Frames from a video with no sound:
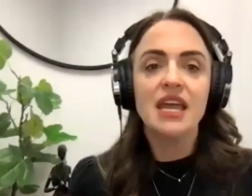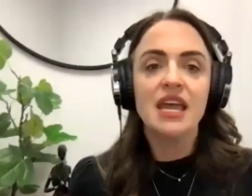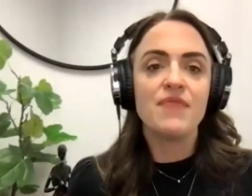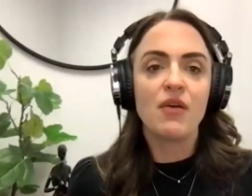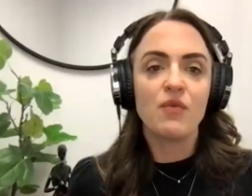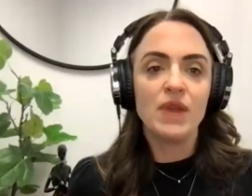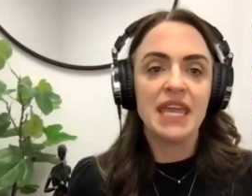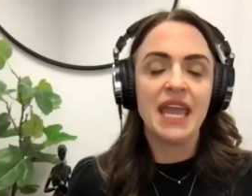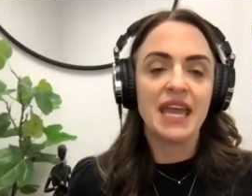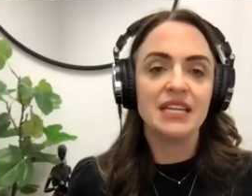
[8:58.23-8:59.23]
that we
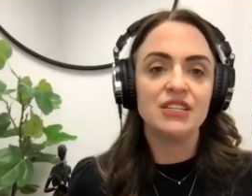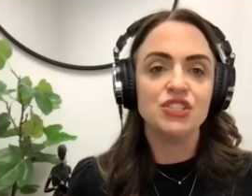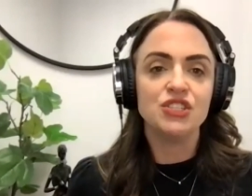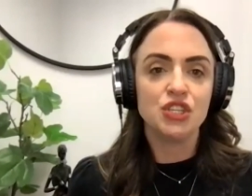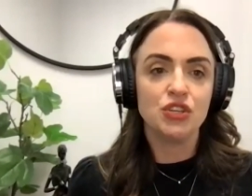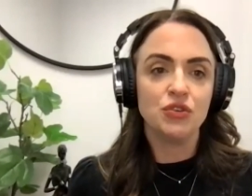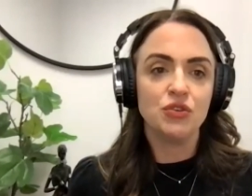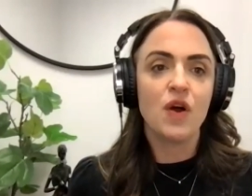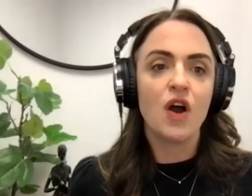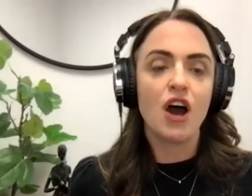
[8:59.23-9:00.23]
can
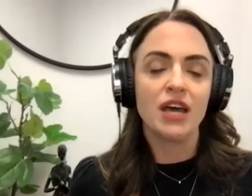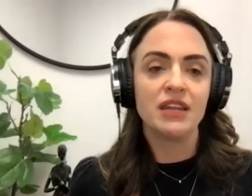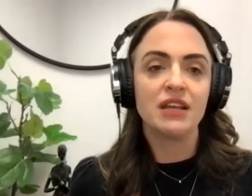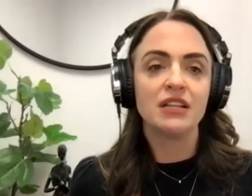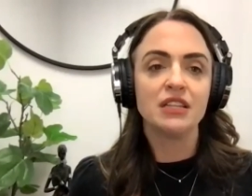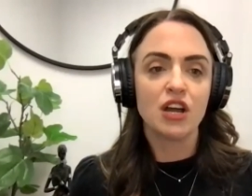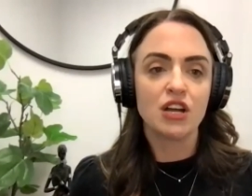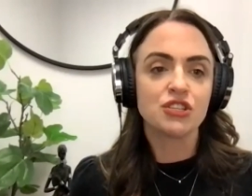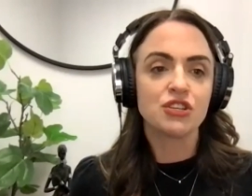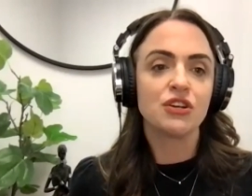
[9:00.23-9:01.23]
do on
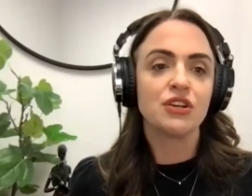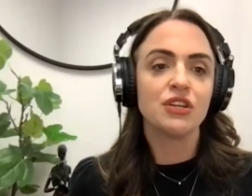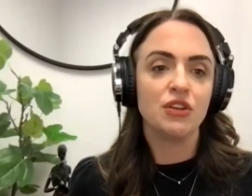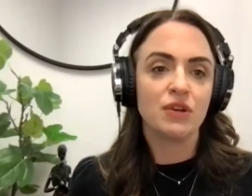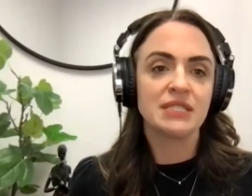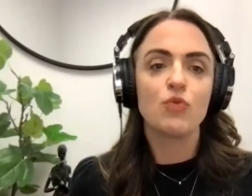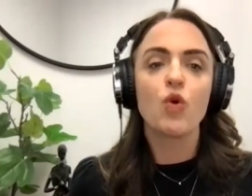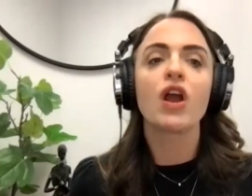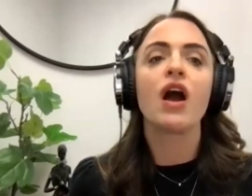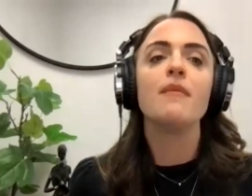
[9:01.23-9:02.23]
larger uterus,
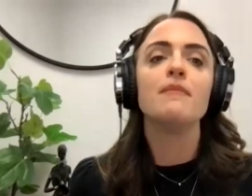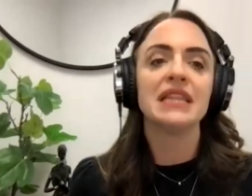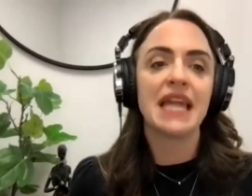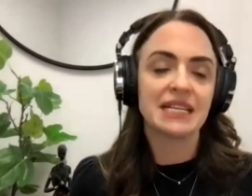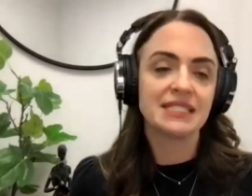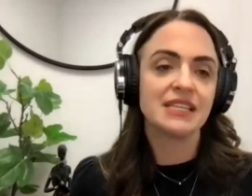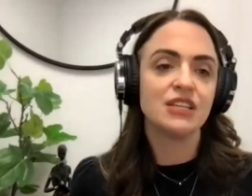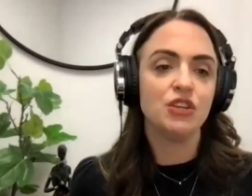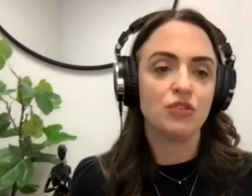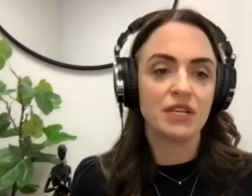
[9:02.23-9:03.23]
more complex
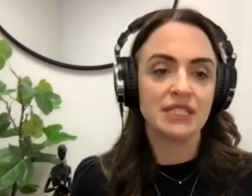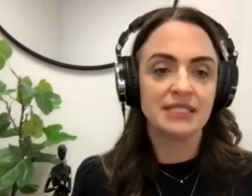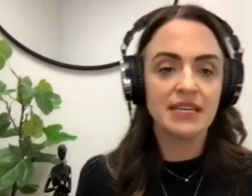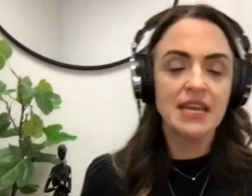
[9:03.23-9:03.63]
uterus.